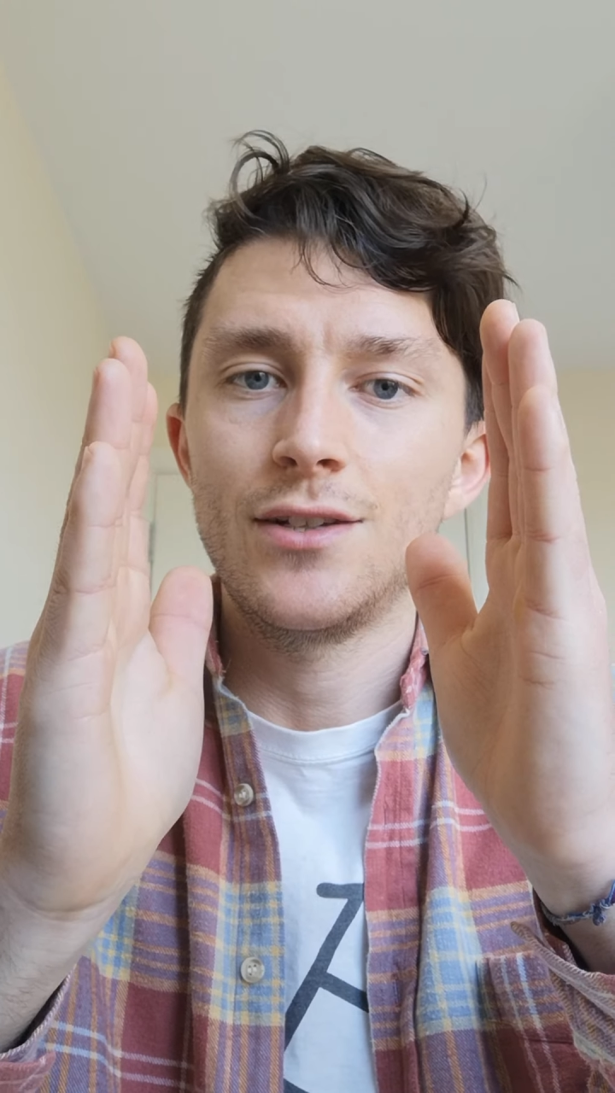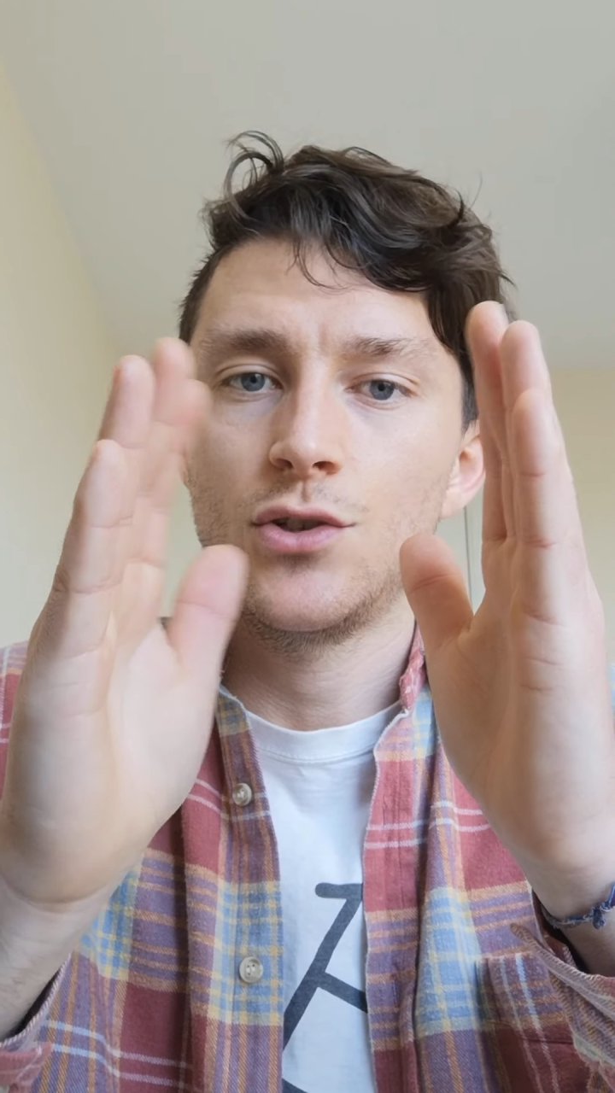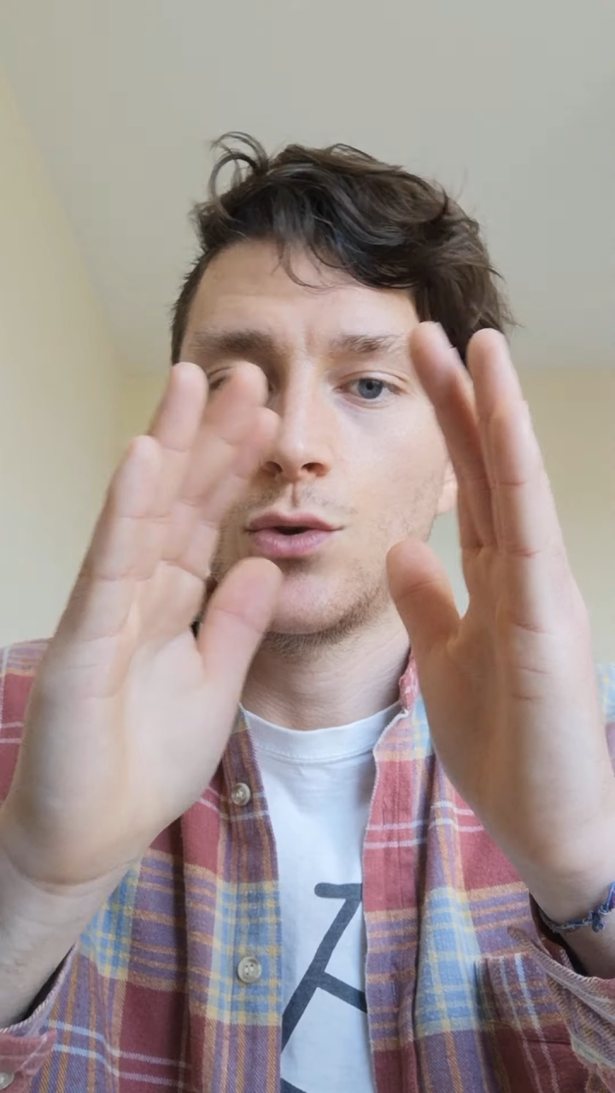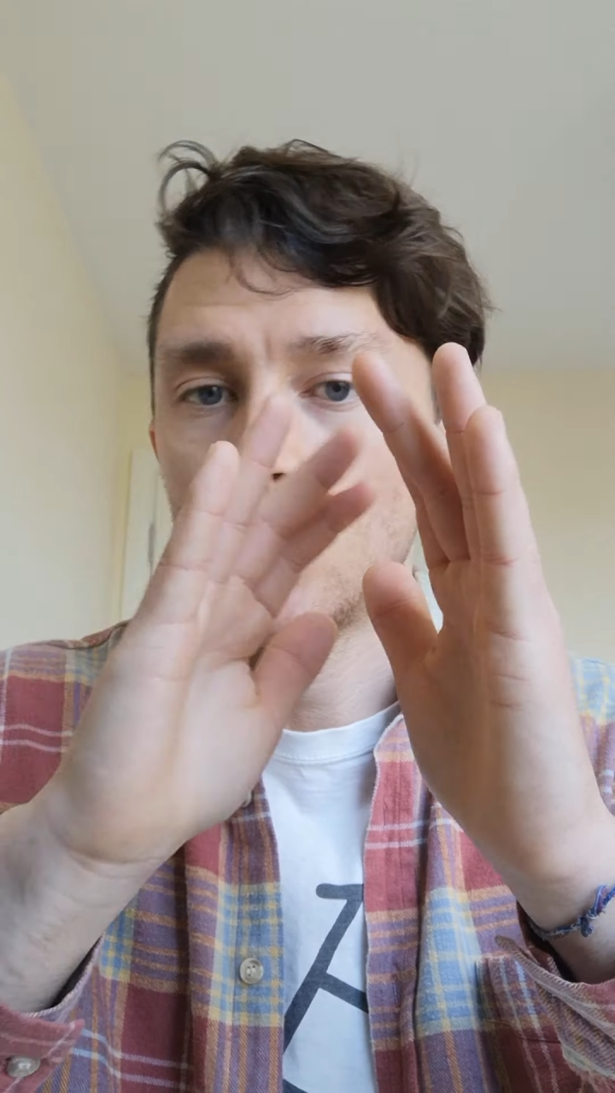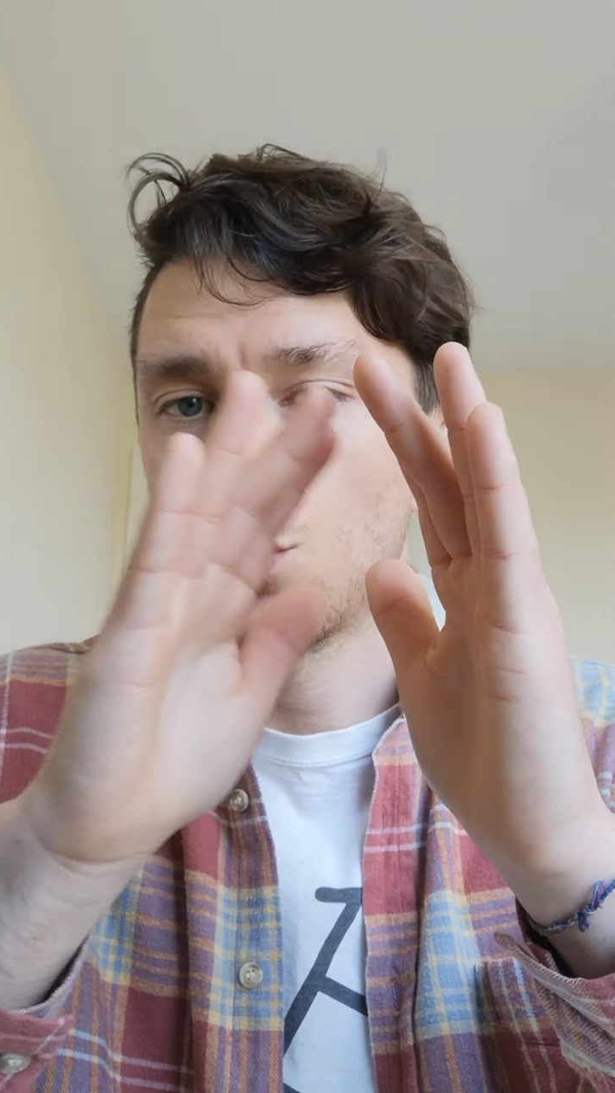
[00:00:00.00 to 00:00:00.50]

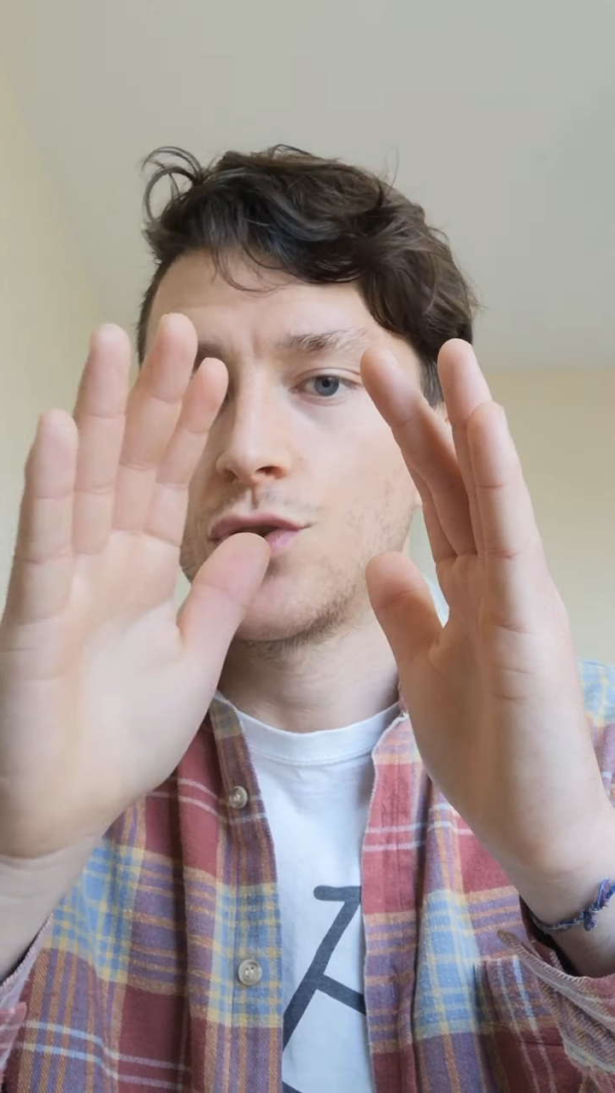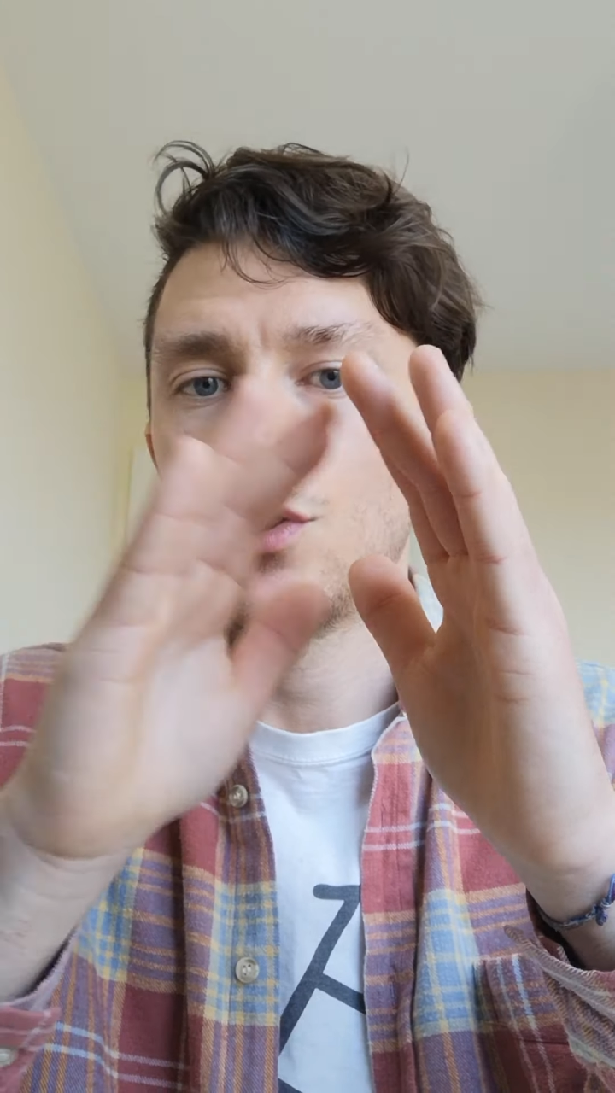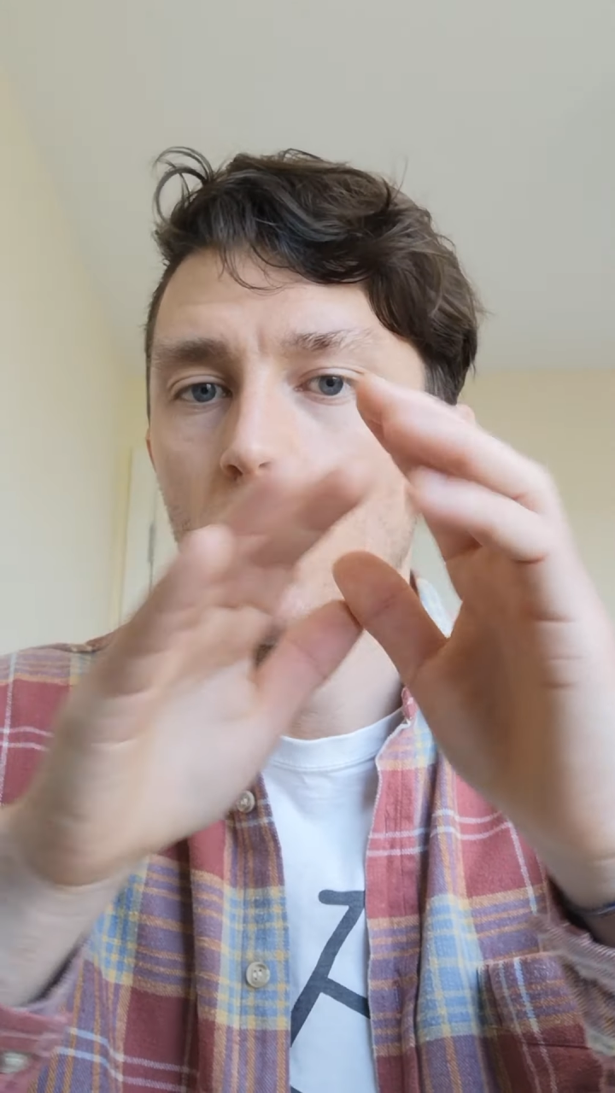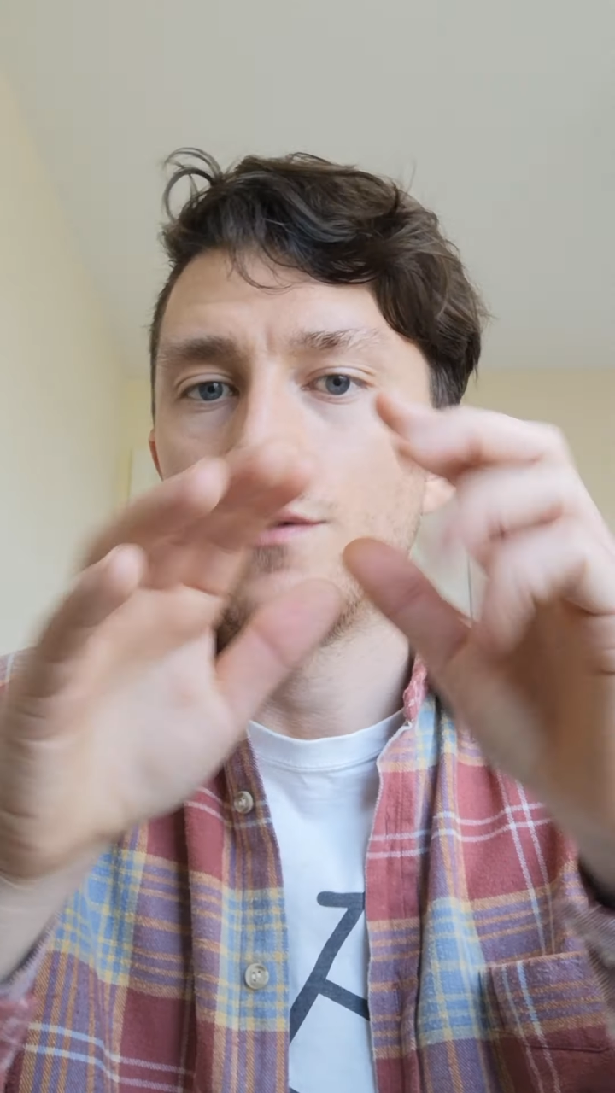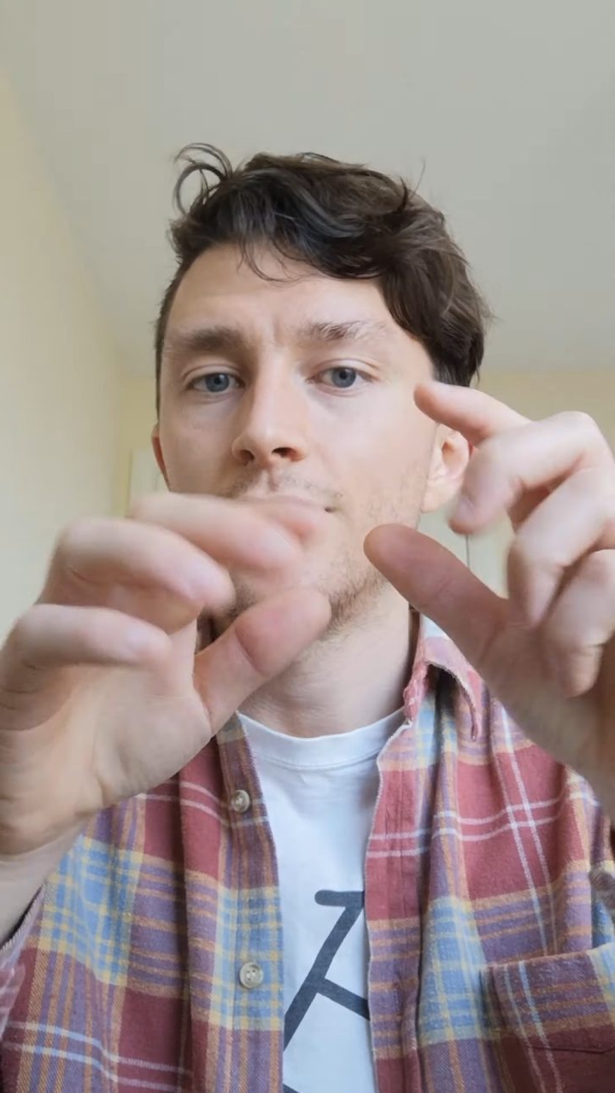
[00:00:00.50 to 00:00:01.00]
So you cross it off,